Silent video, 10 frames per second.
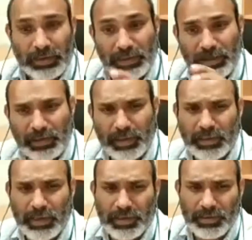Section
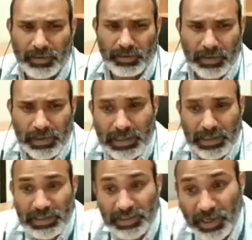10, that is
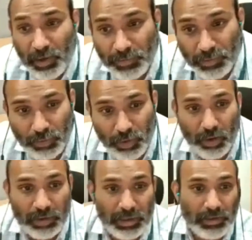stay of suit, or
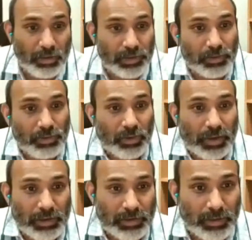that is also known
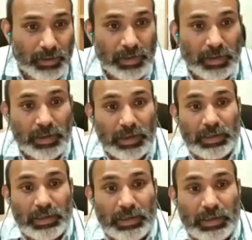as a
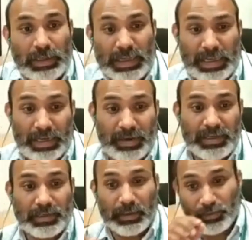res
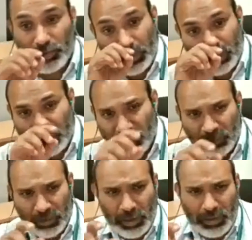sub judice.
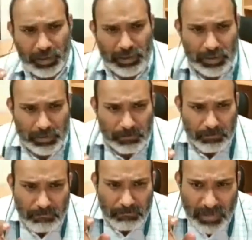It is
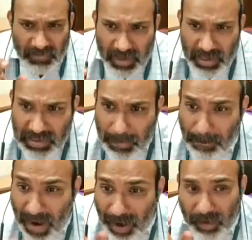preventing the
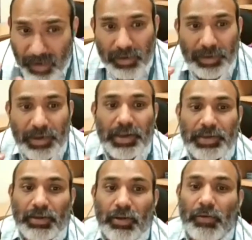parallel
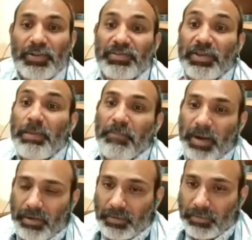litigation of the same
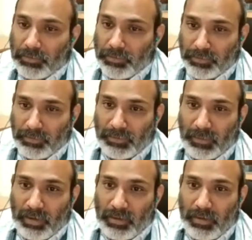matter.
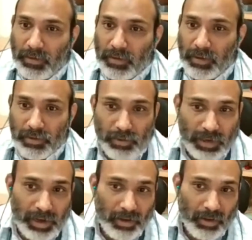You
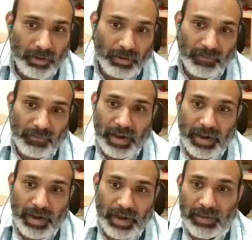cannot file
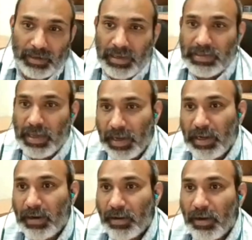the case again
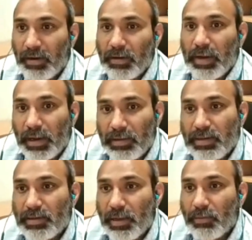and again in the
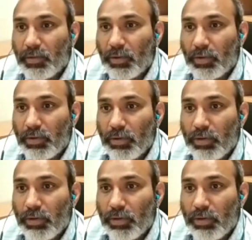same court,